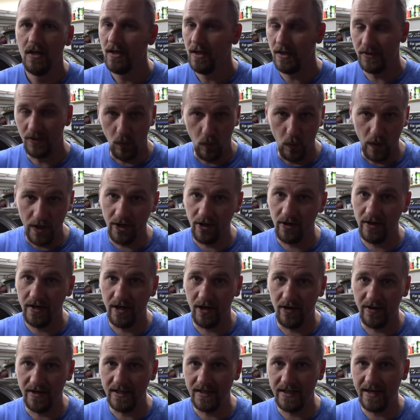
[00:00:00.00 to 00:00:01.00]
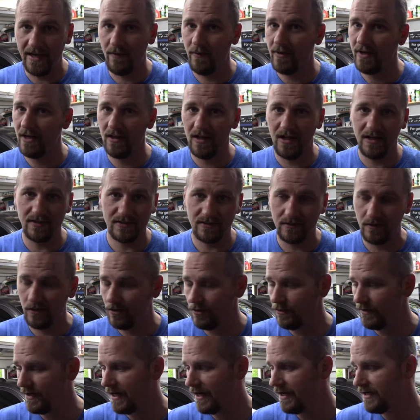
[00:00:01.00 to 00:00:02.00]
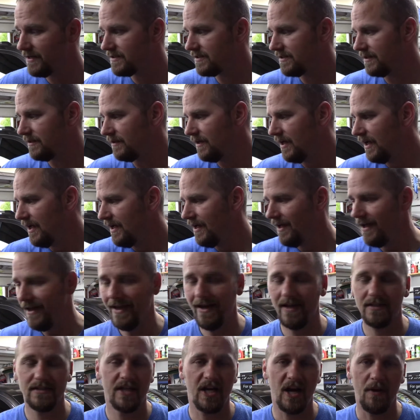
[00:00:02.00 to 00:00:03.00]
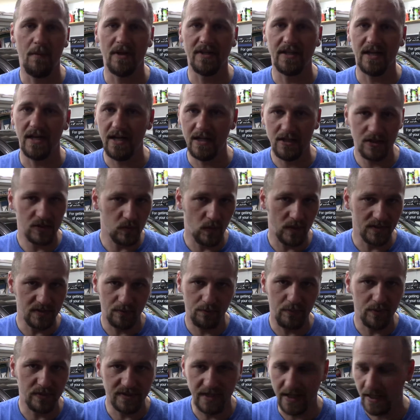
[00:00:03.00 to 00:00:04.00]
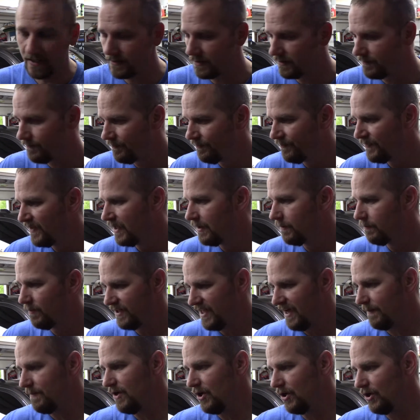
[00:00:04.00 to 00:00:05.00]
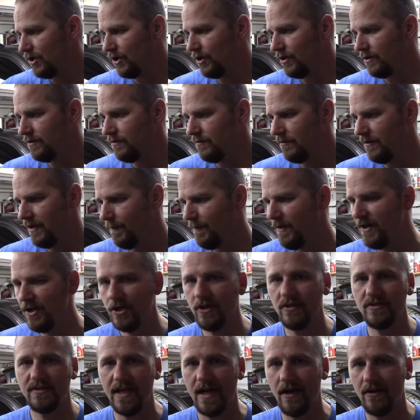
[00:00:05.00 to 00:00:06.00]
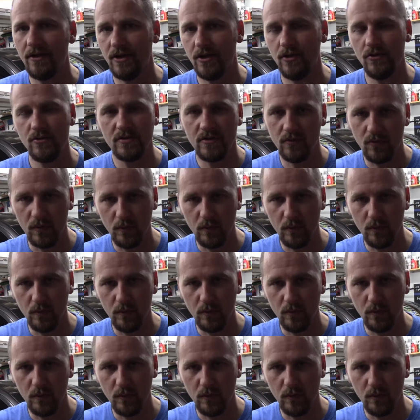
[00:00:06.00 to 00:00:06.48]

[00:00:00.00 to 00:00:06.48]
in the winter here in Indiana. We get a lot of snow and ice, and he doesn't care about that. He just wants it protected. But that'd be a good towel to use to